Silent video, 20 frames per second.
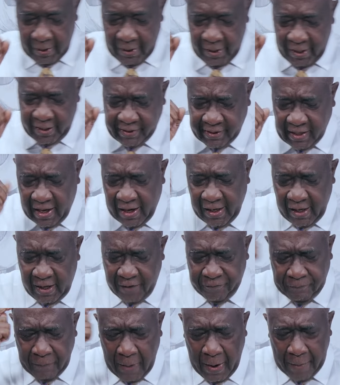He said,
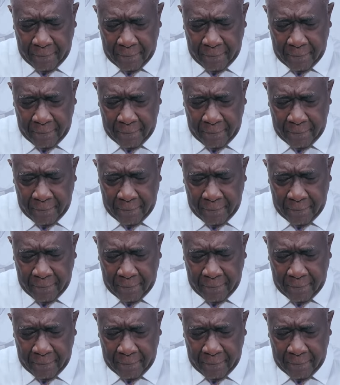if my